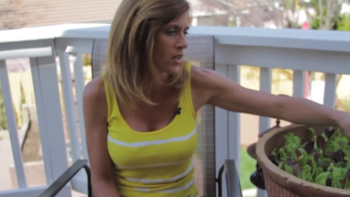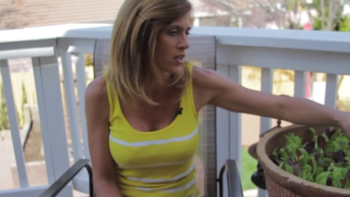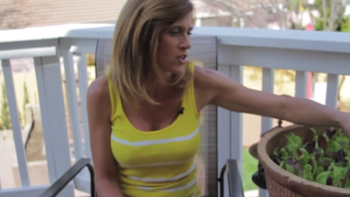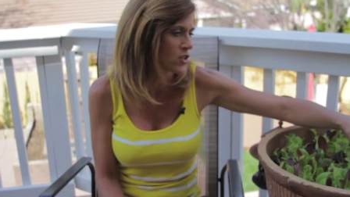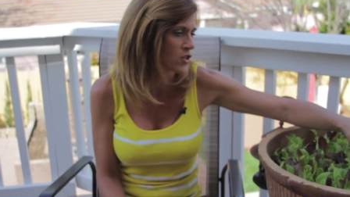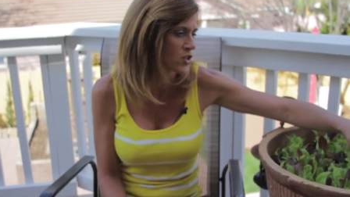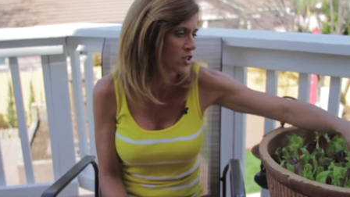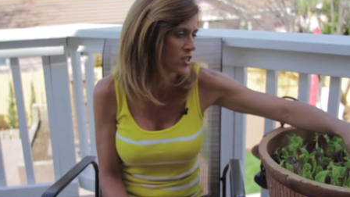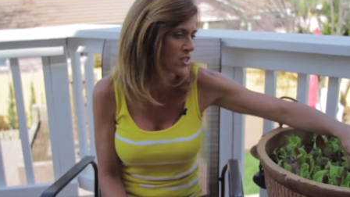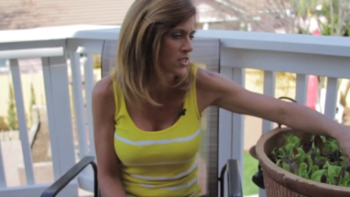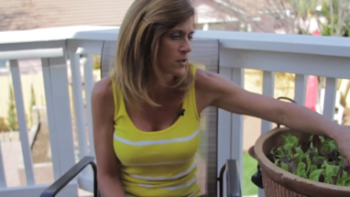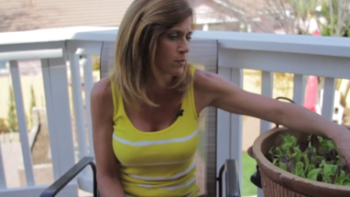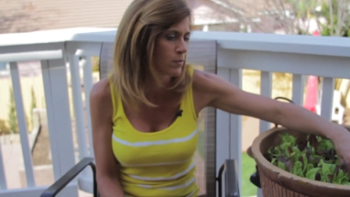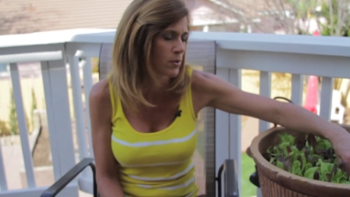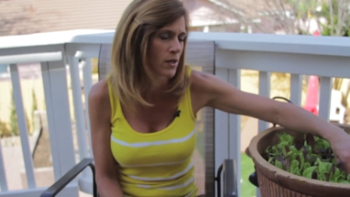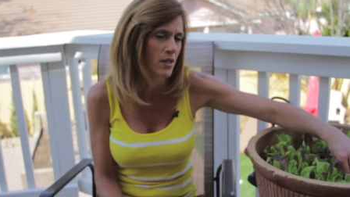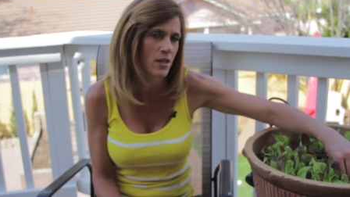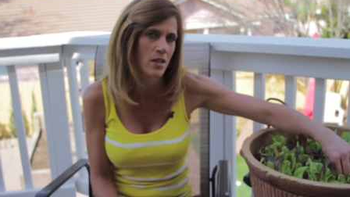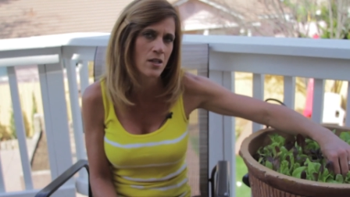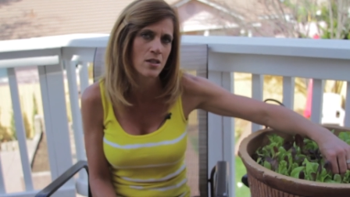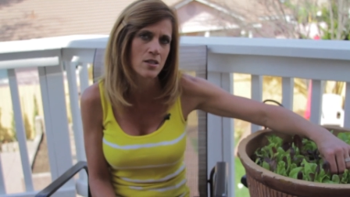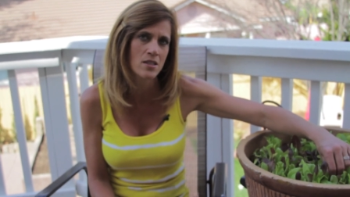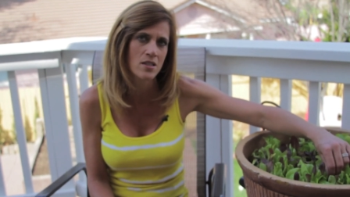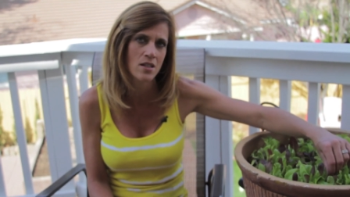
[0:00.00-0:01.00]
is just
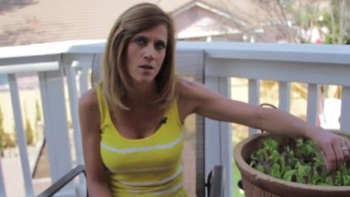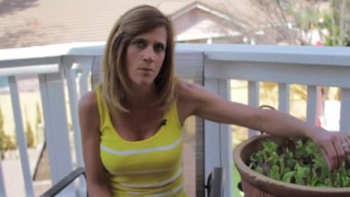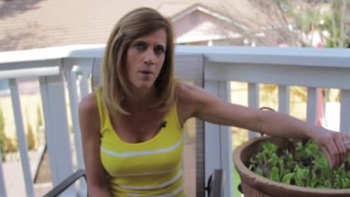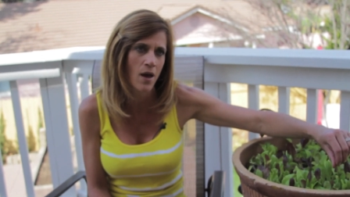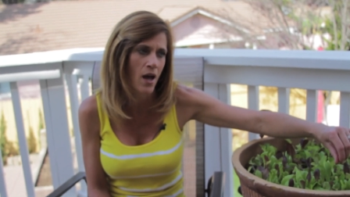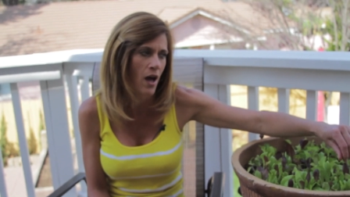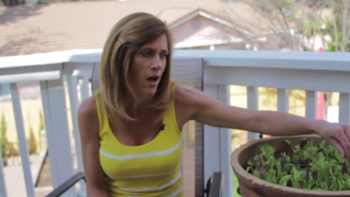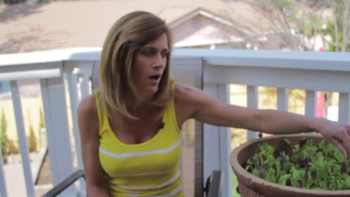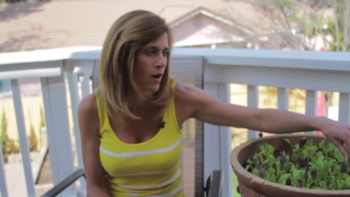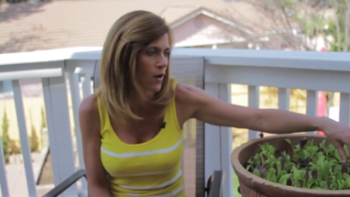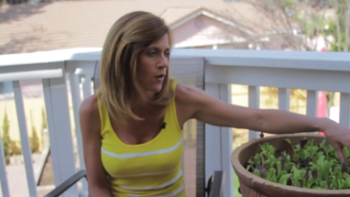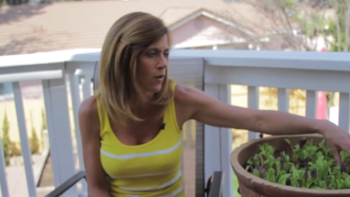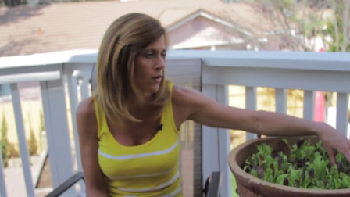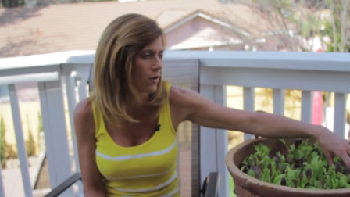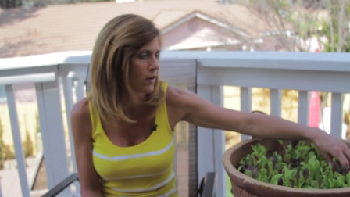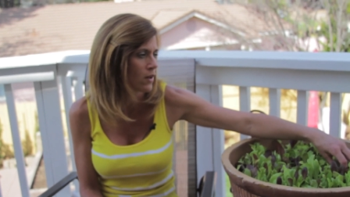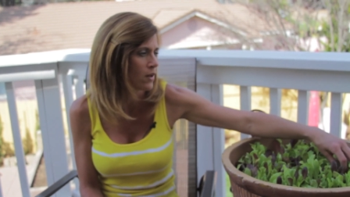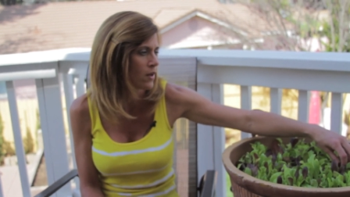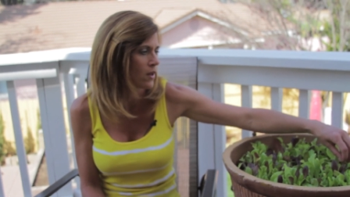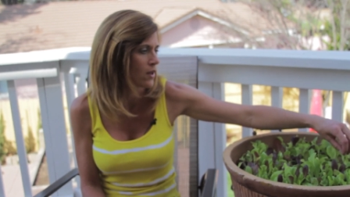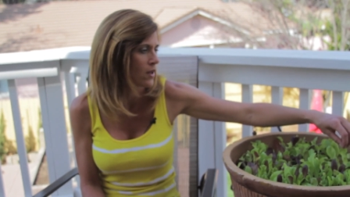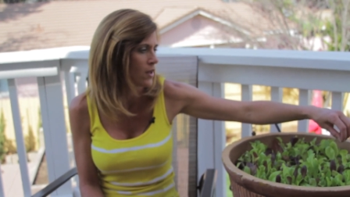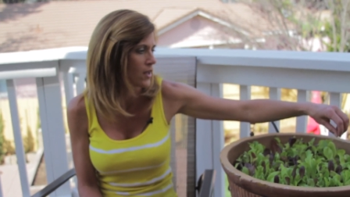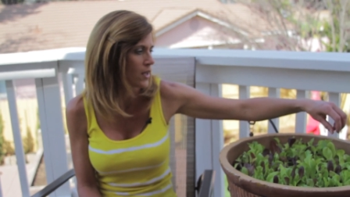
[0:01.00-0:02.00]
picking some out
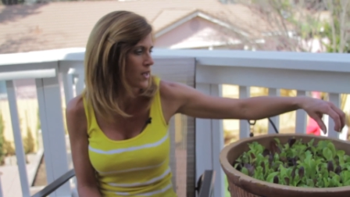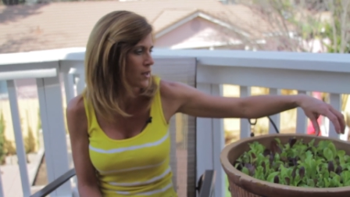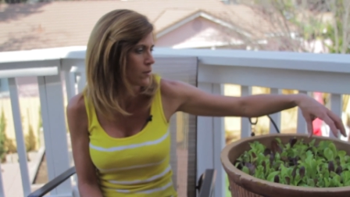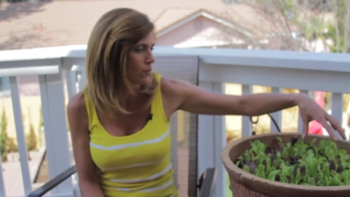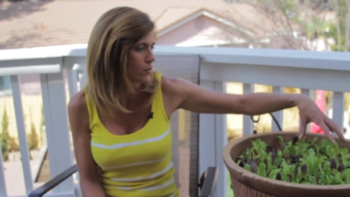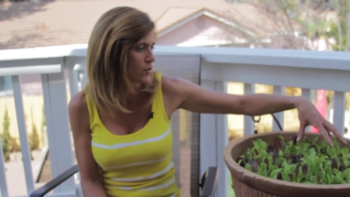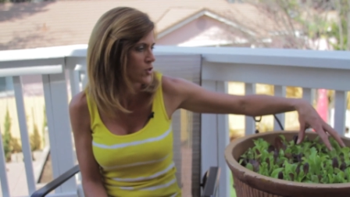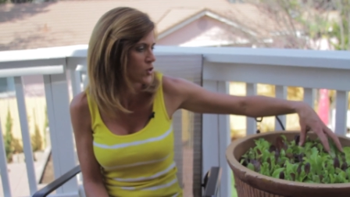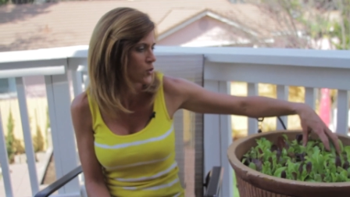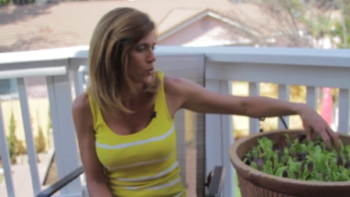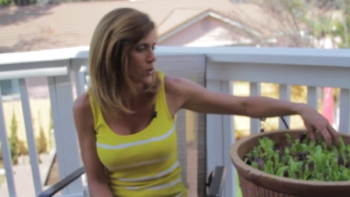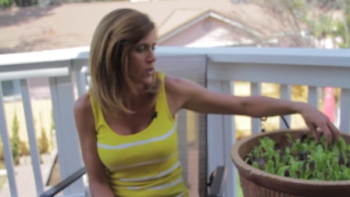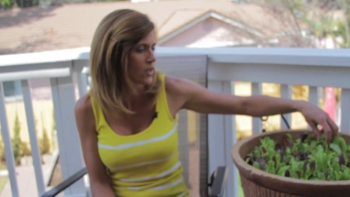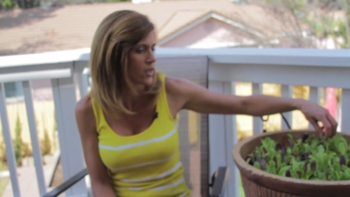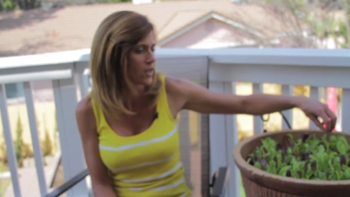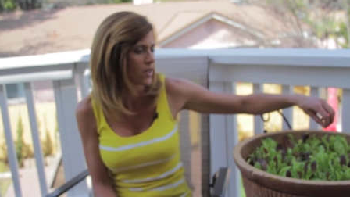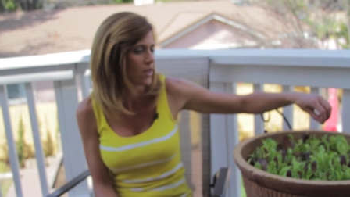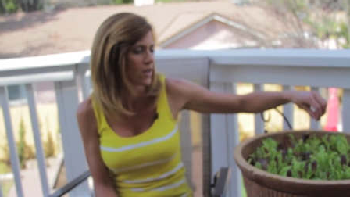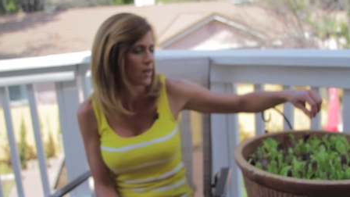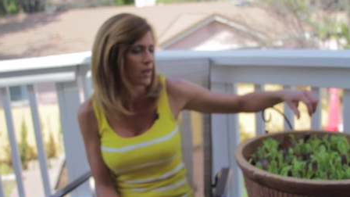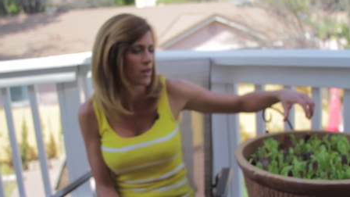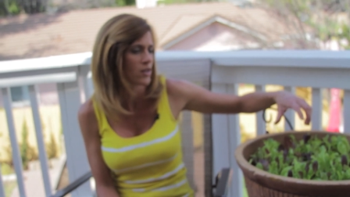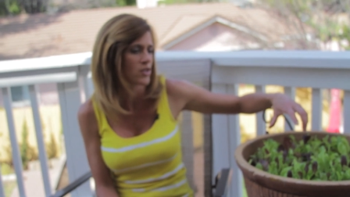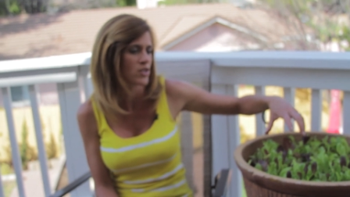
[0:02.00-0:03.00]
in between
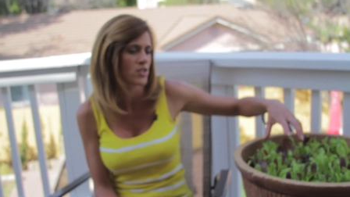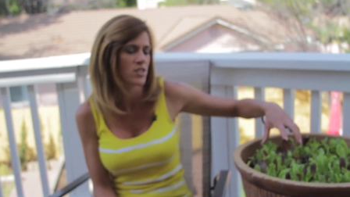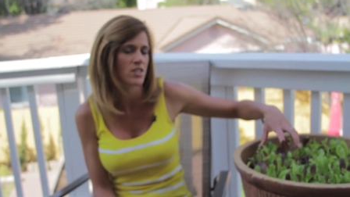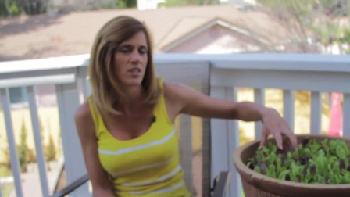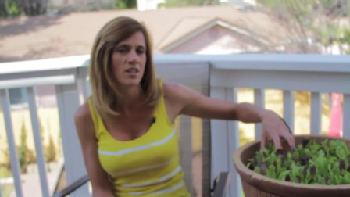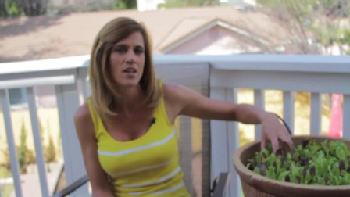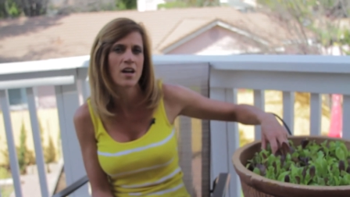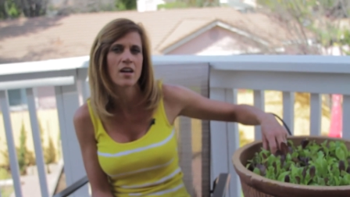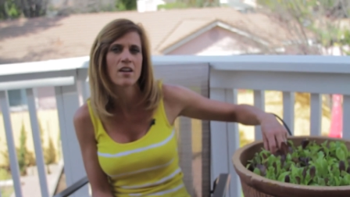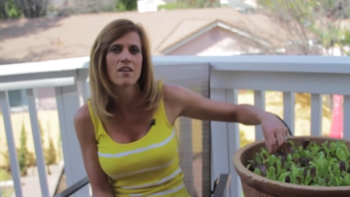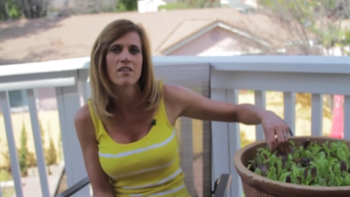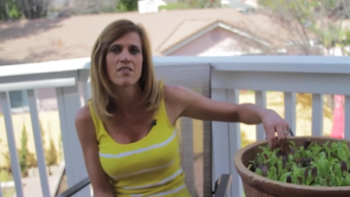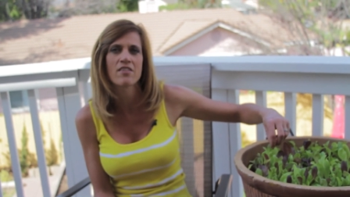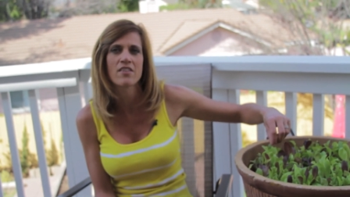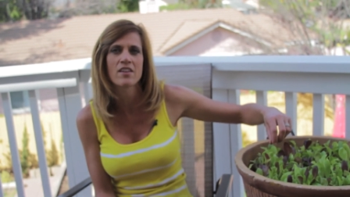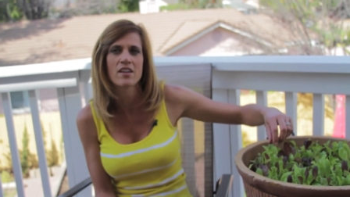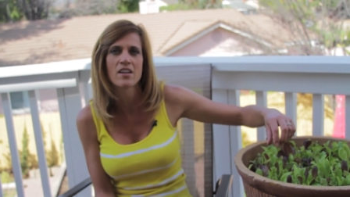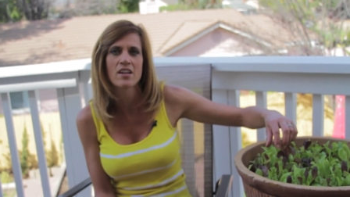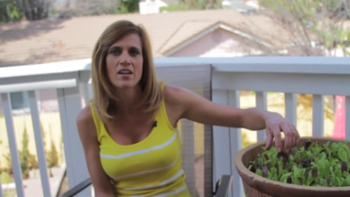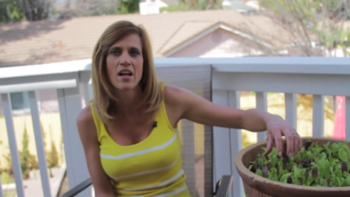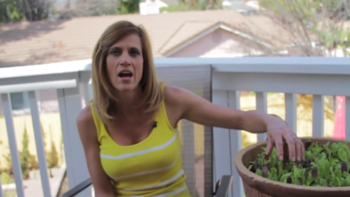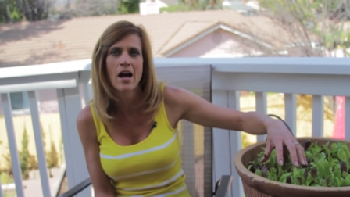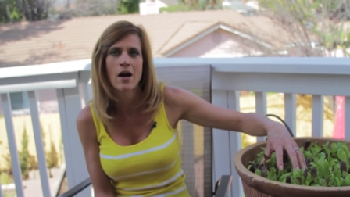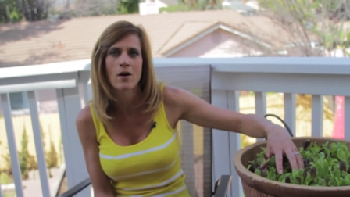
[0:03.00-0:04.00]
here just to kind of thin
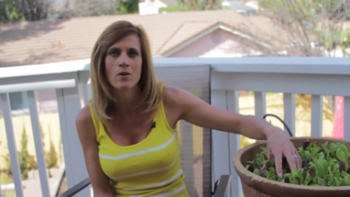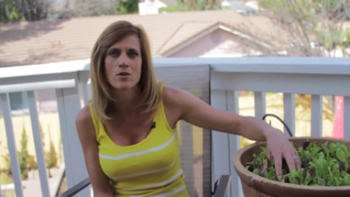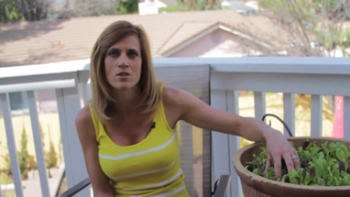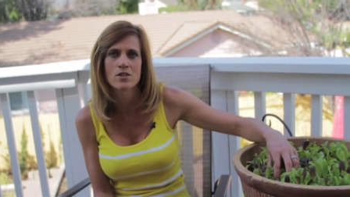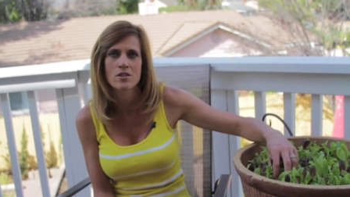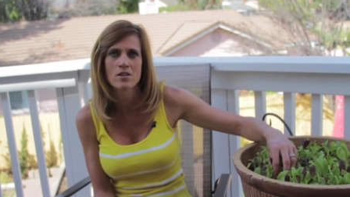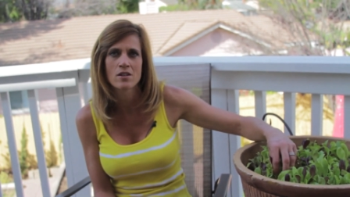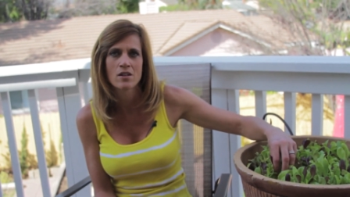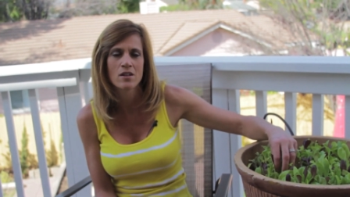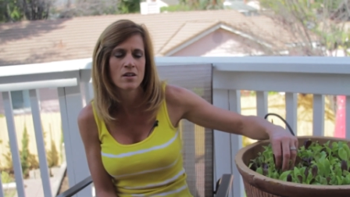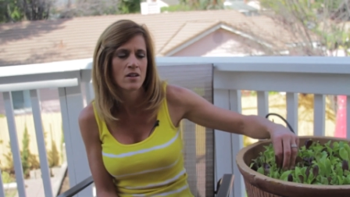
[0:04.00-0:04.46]
it out.